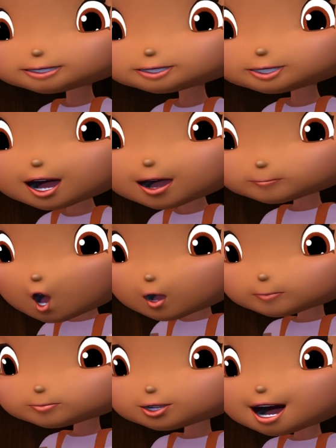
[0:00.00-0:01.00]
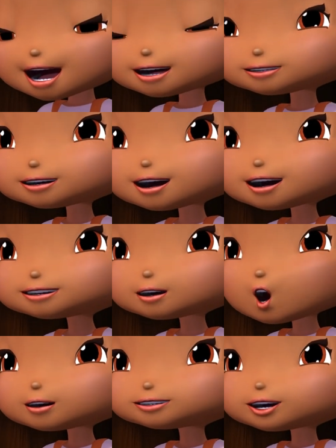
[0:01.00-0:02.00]
is about planning and
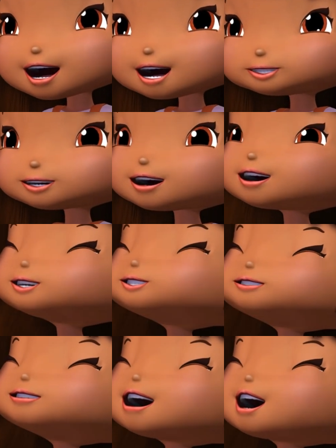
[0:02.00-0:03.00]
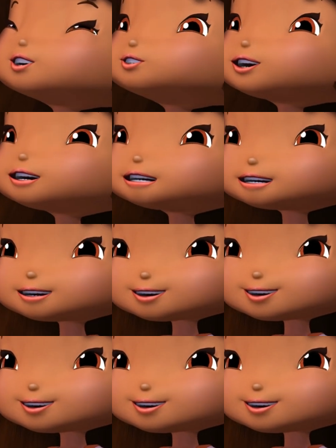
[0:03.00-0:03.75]
organizing and scheduling.